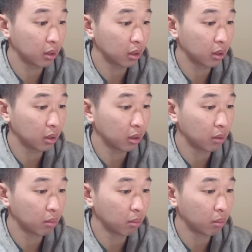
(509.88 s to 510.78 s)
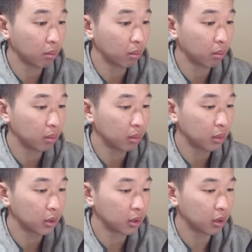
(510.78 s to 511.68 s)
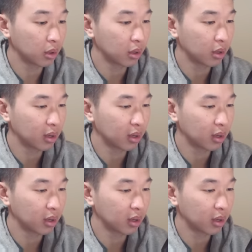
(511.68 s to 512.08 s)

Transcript: Nothing is said.